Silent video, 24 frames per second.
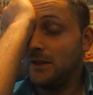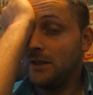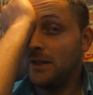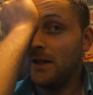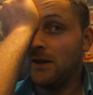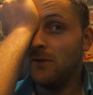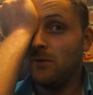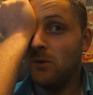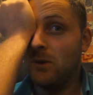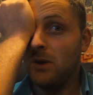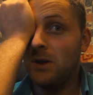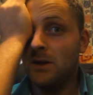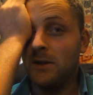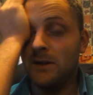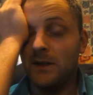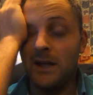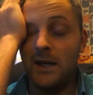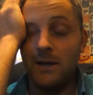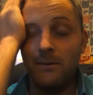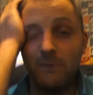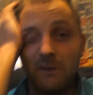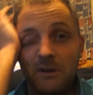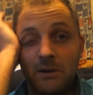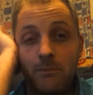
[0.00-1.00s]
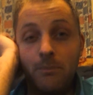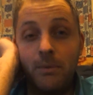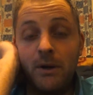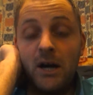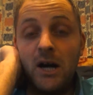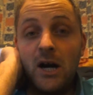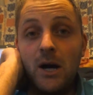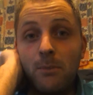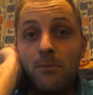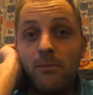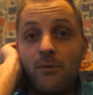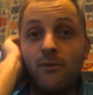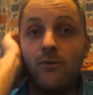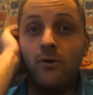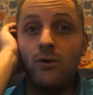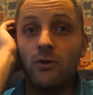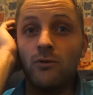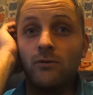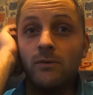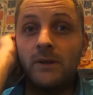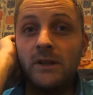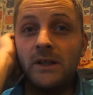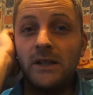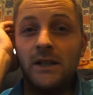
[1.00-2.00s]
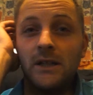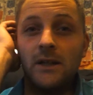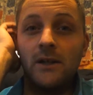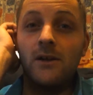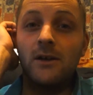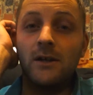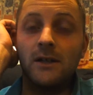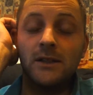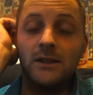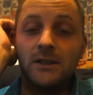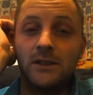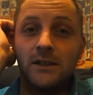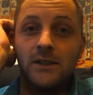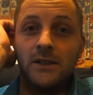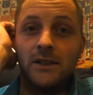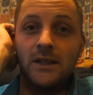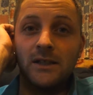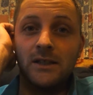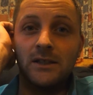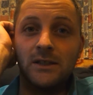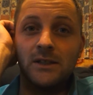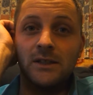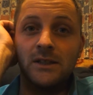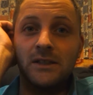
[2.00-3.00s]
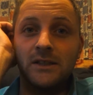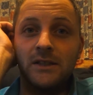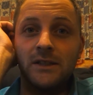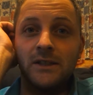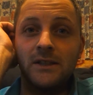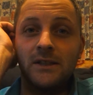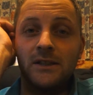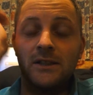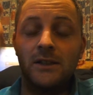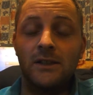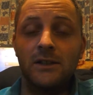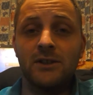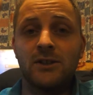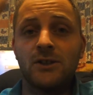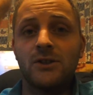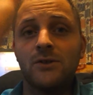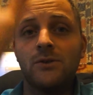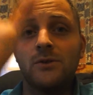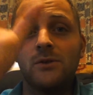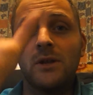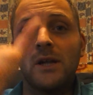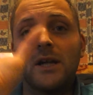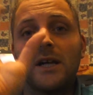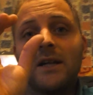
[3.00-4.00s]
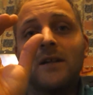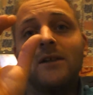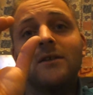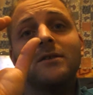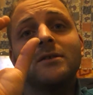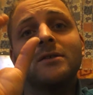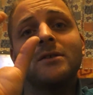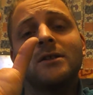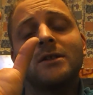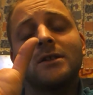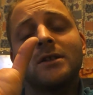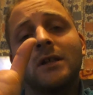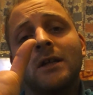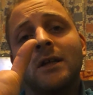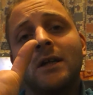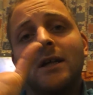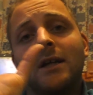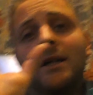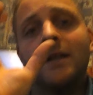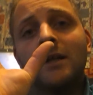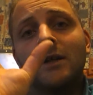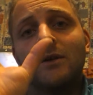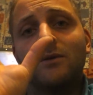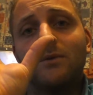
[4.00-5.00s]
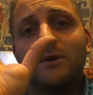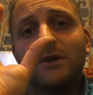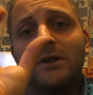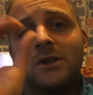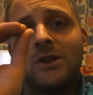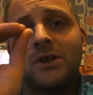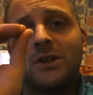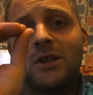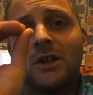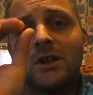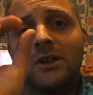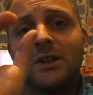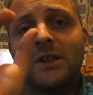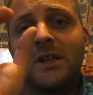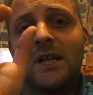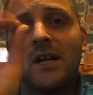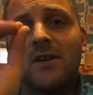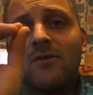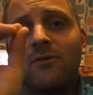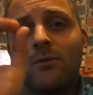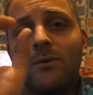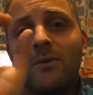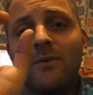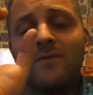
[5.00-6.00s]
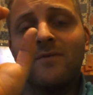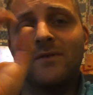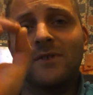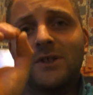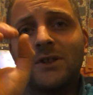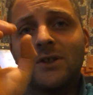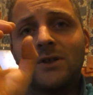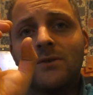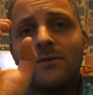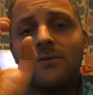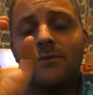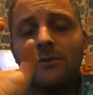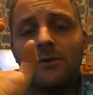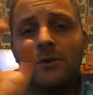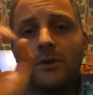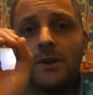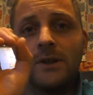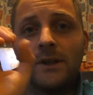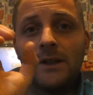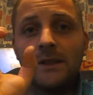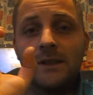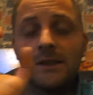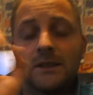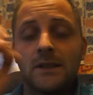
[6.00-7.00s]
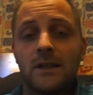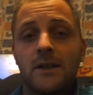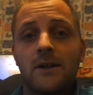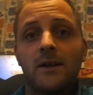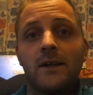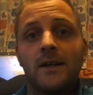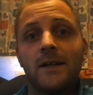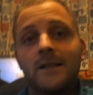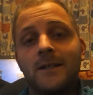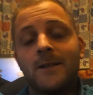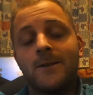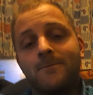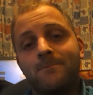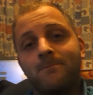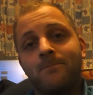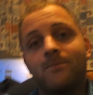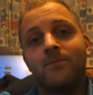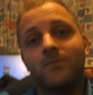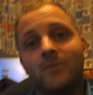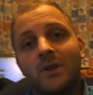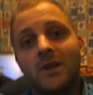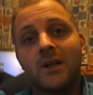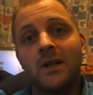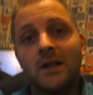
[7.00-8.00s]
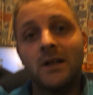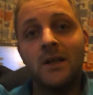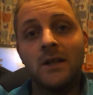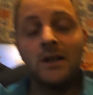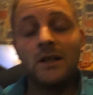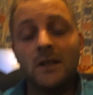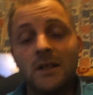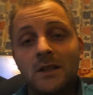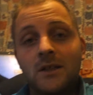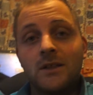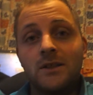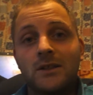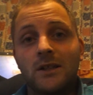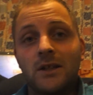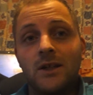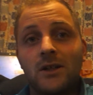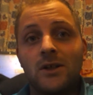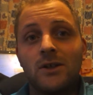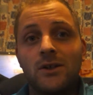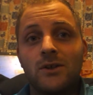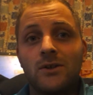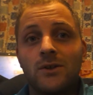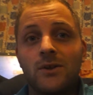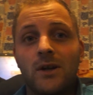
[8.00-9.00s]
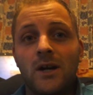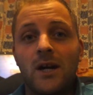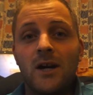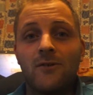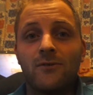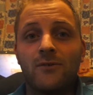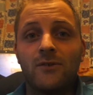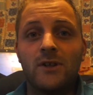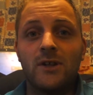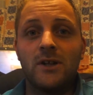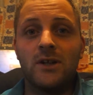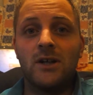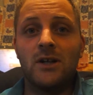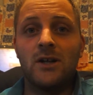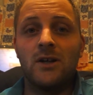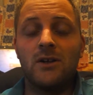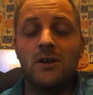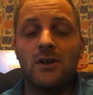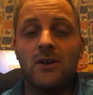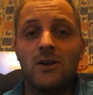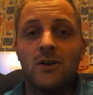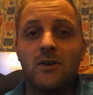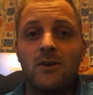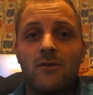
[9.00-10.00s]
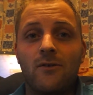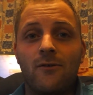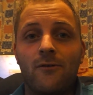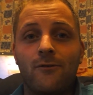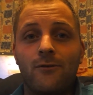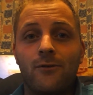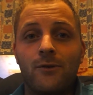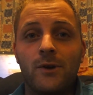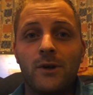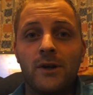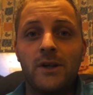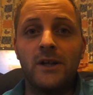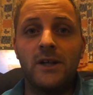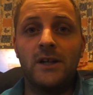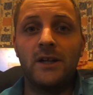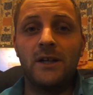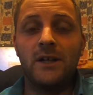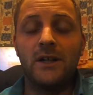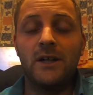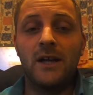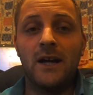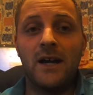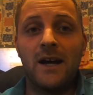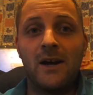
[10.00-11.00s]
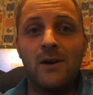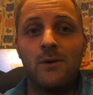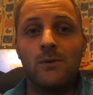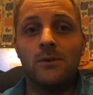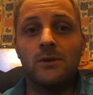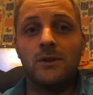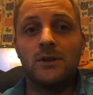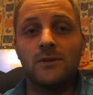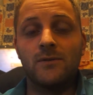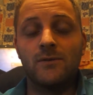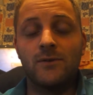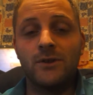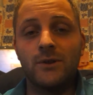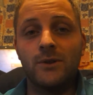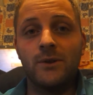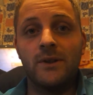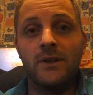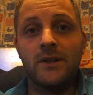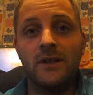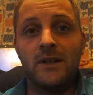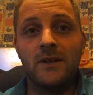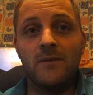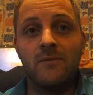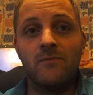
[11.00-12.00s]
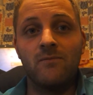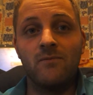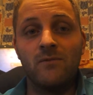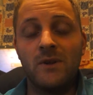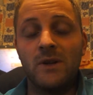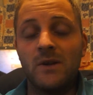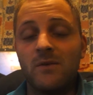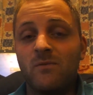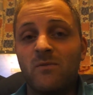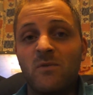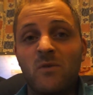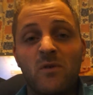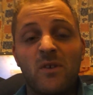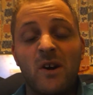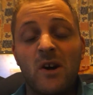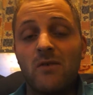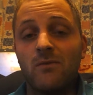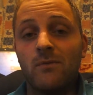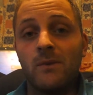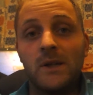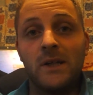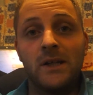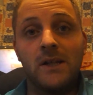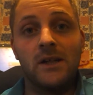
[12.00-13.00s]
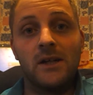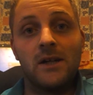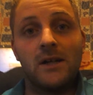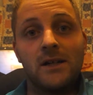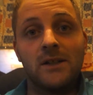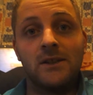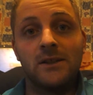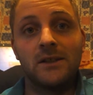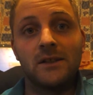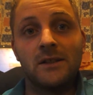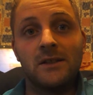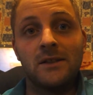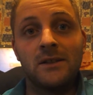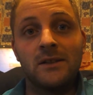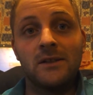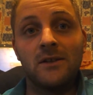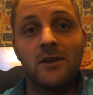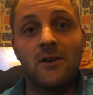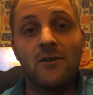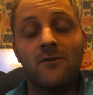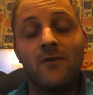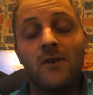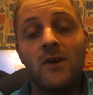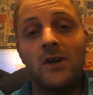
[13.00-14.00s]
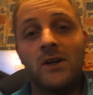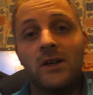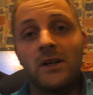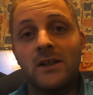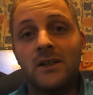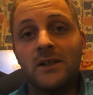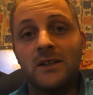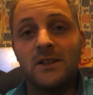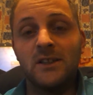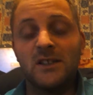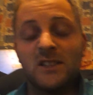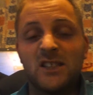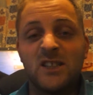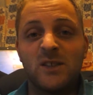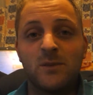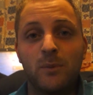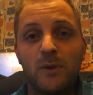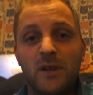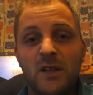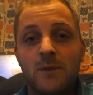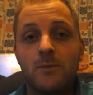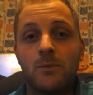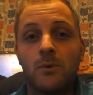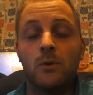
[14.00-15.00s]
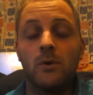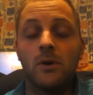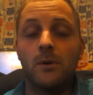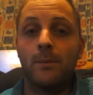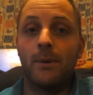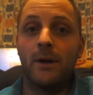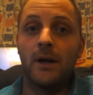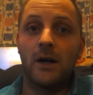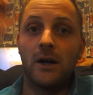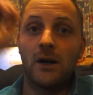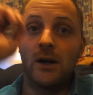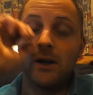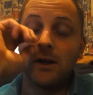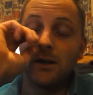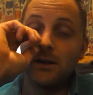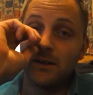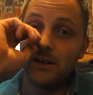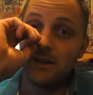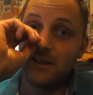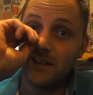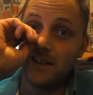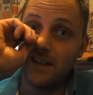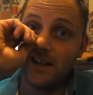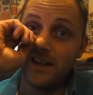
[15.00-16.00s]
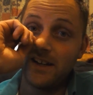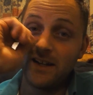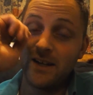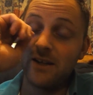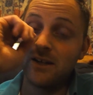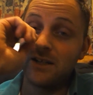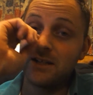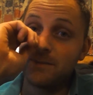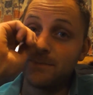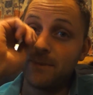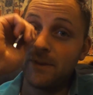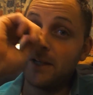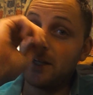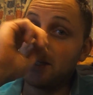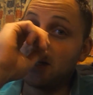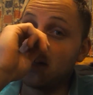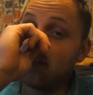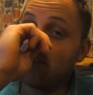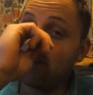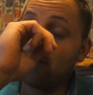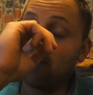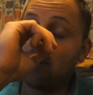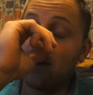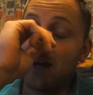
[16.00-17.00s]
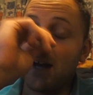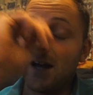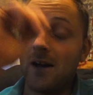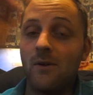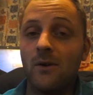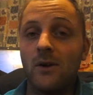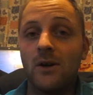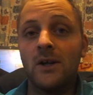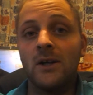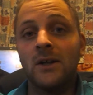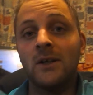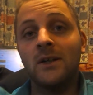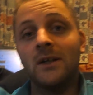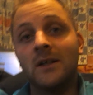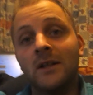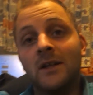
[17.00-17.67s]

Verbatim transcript: they weren't coming apart before realising that the CDs are two layers which are stuck together with the silver on the inside. So after three hours of doing re without realising, I finally split them all apart and then I spent another hour